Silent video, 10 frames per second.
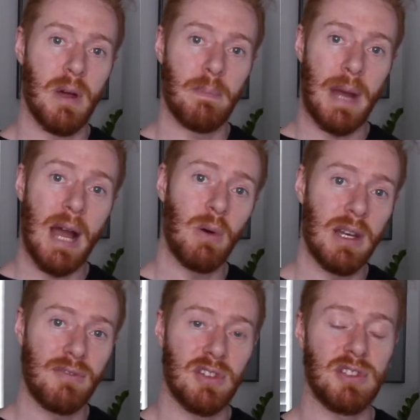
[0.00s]

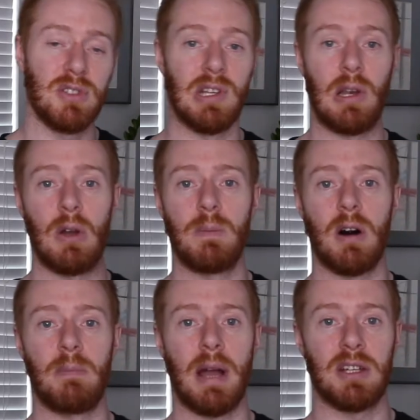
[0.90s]
powerlifters use a low
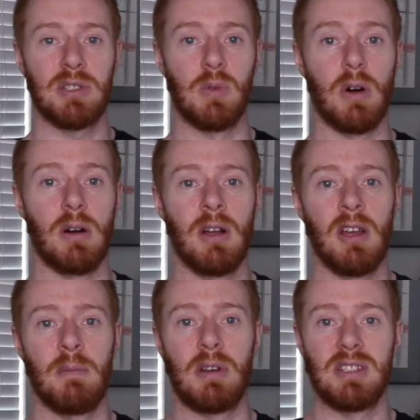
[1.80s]
bar back squat
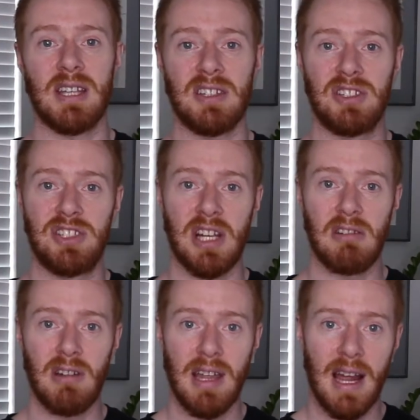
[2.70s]
because that's
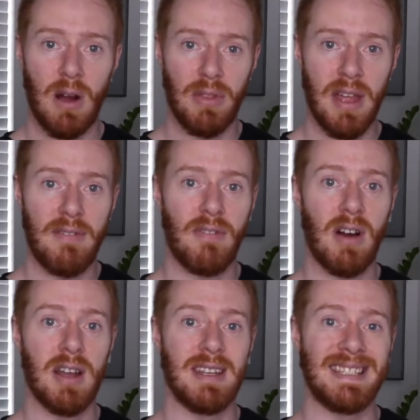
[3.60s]
generally how they
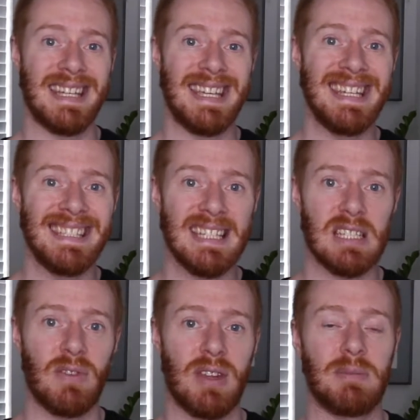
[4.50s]
find it's easiest
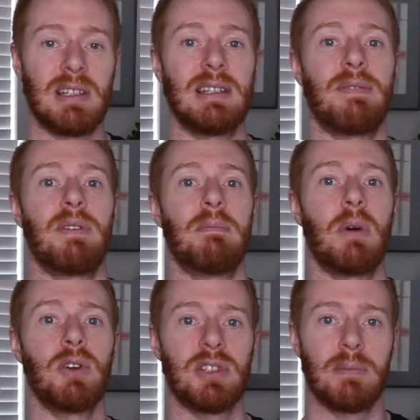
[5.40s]
for them to lift the
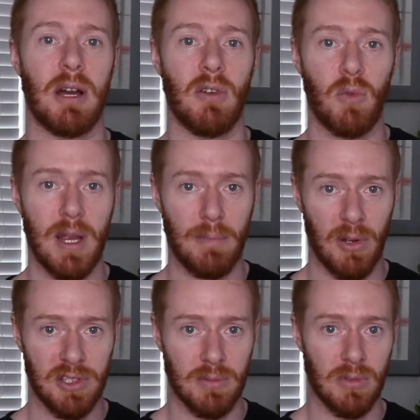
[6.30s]
most amount of weight
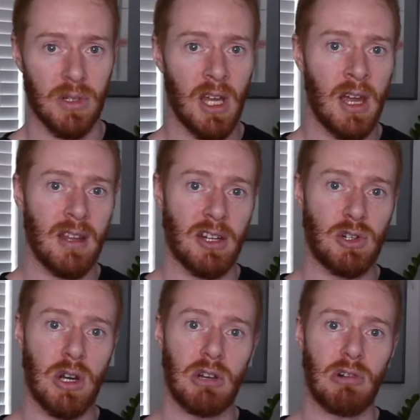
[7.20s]
possible. They're
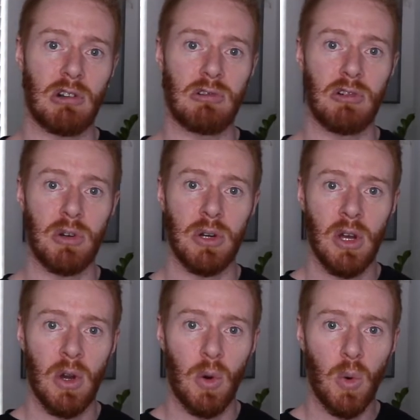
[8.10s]
trying to recruit
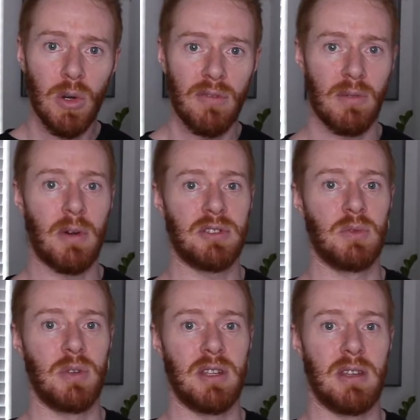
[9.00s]
all of the muscle
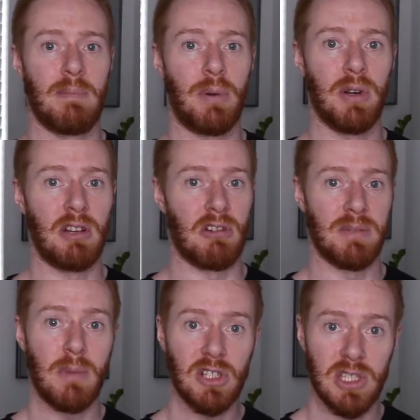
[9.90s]
within their body or as
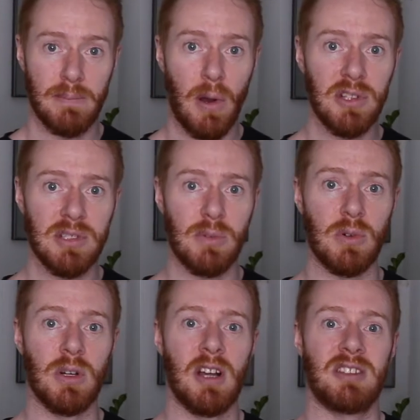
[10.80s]
much as
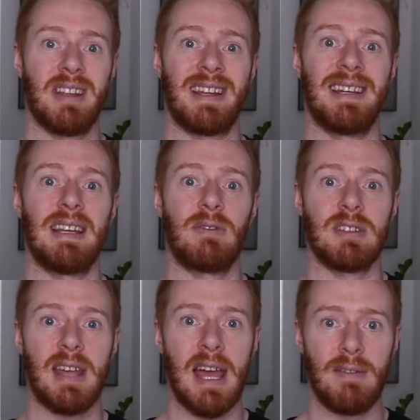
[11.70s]
possible so they can lift
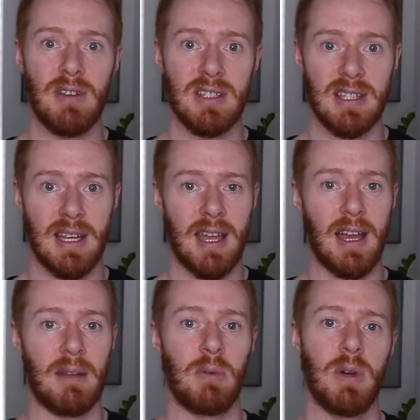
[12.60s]
as heavy as they
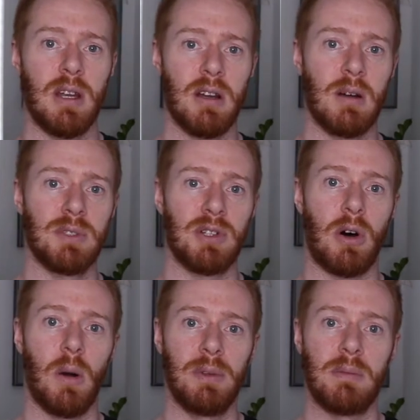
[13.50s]
can. But when it comes to
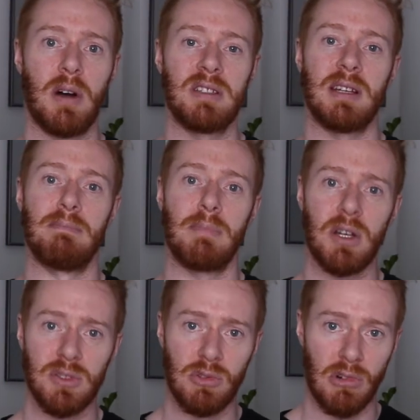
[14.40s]
optimizing
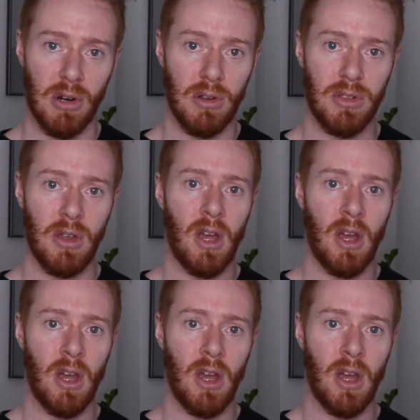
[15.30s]
muscle growth,